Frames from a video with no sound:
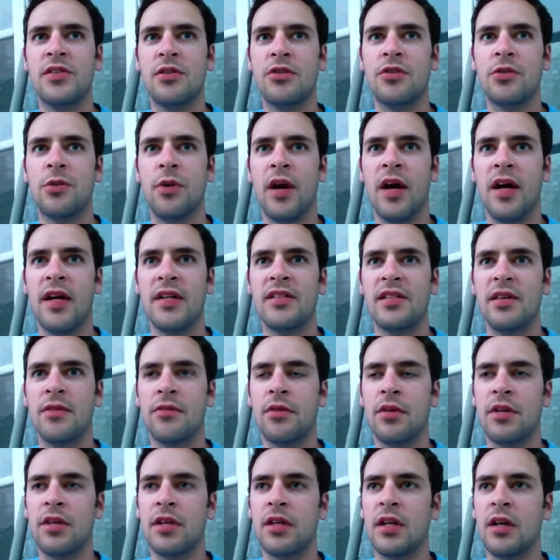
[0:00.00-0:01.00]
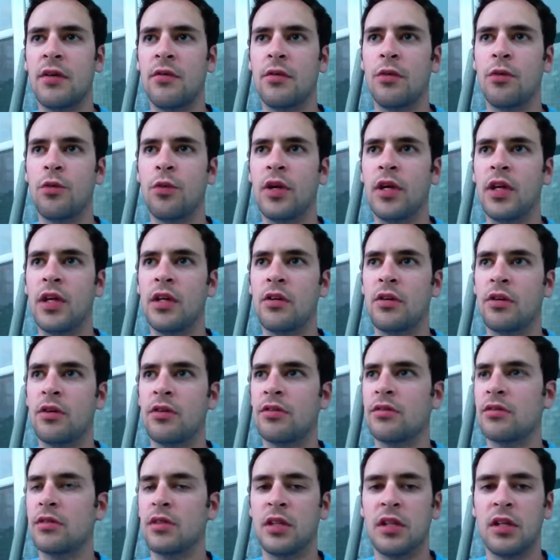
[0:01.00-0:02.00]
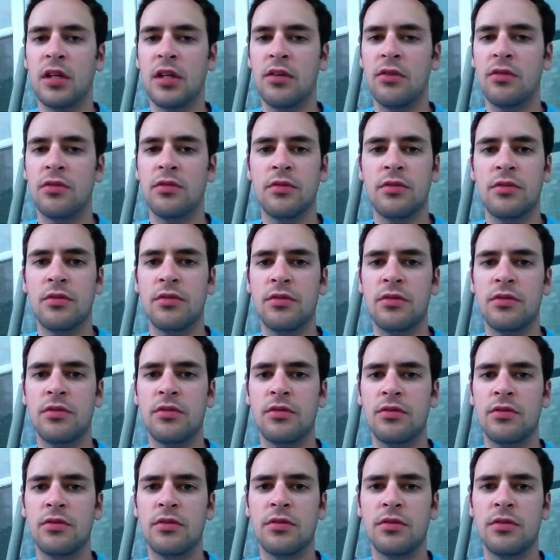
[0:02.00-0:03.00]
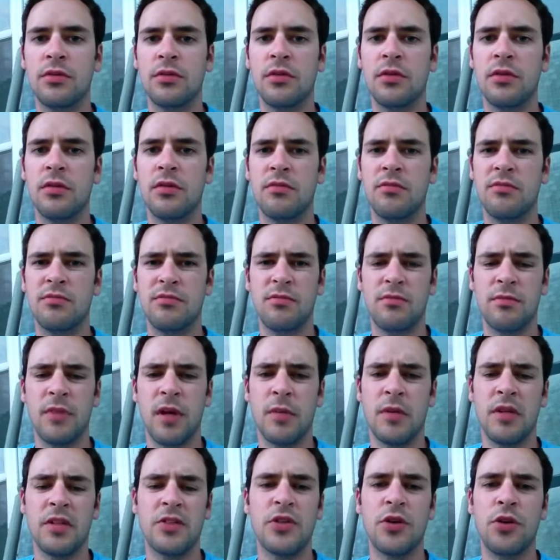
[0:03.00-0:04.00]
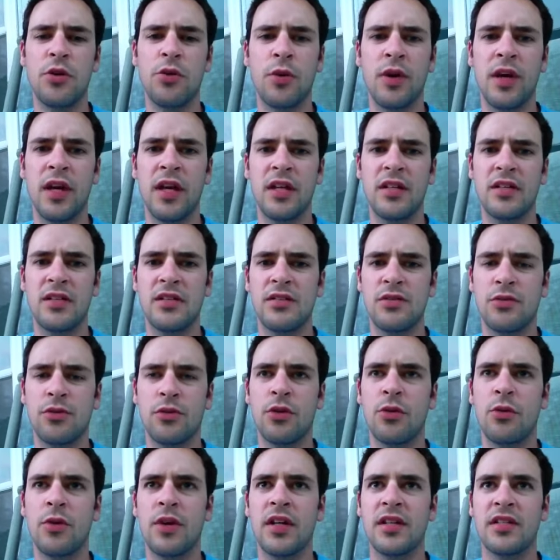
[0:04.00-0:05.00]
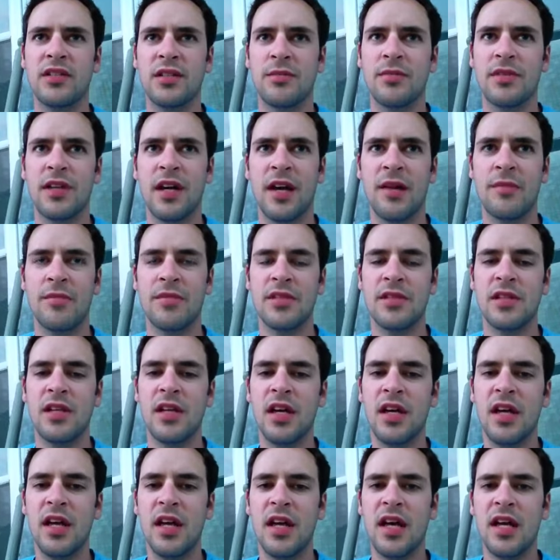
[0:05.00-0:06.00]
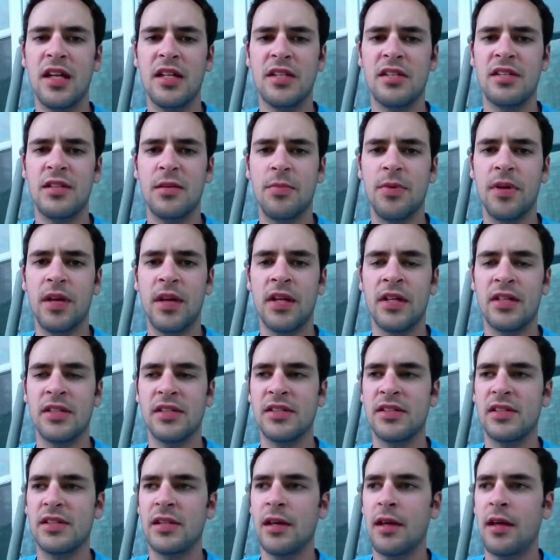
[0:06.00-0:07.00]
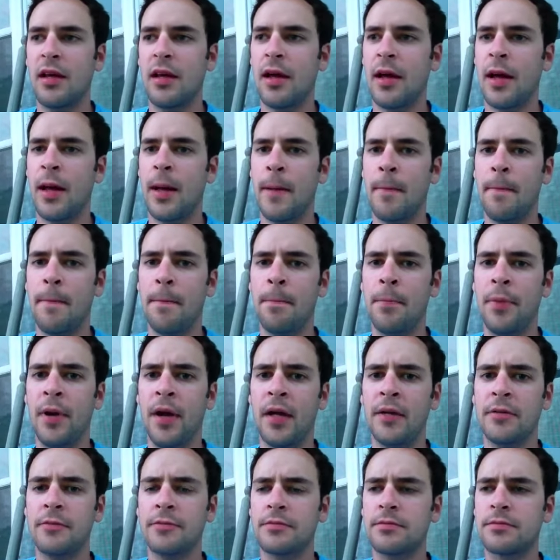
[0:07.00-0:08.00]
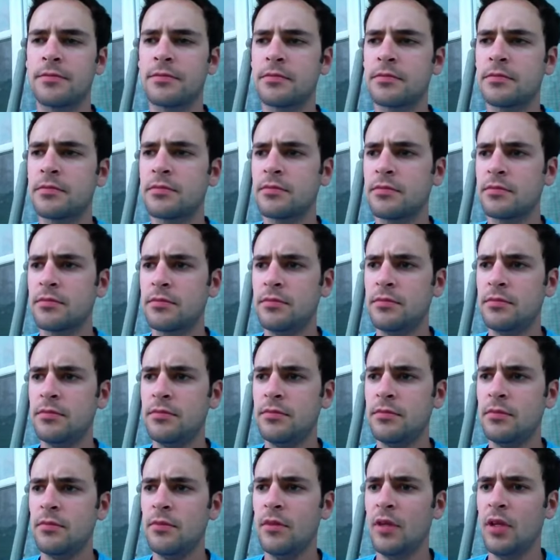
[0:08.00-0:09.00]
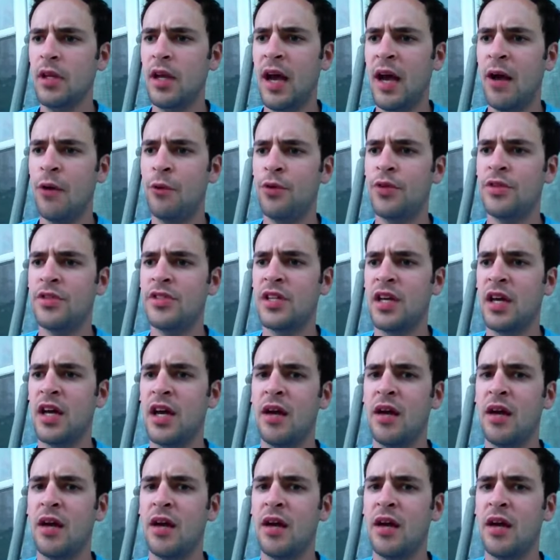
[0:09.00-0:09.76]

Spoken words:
or twice every week, or, you know, maybe 2 weeks, 3 weeks sometimes. It just depends. But I was